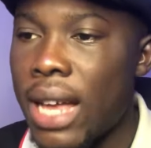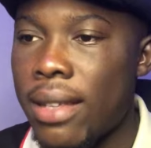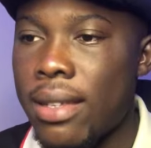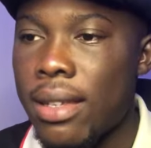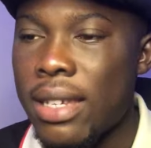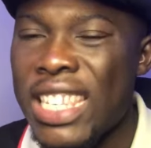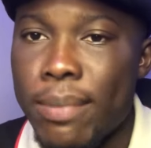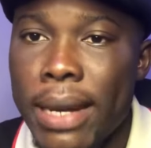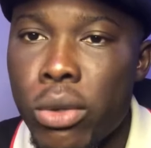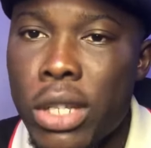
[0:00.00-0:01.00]
that
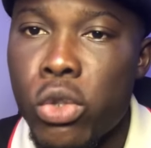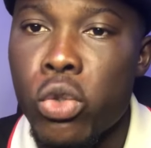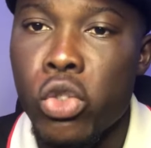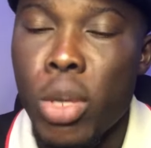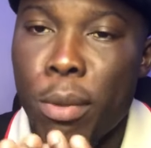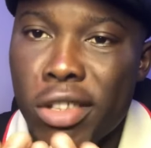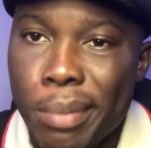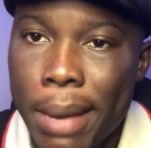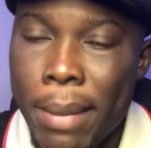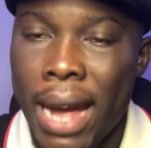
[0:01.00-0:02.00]
it's my duty to
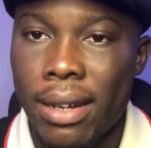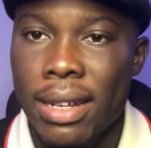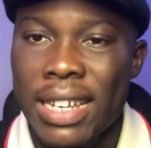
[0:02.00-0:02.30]
support my man,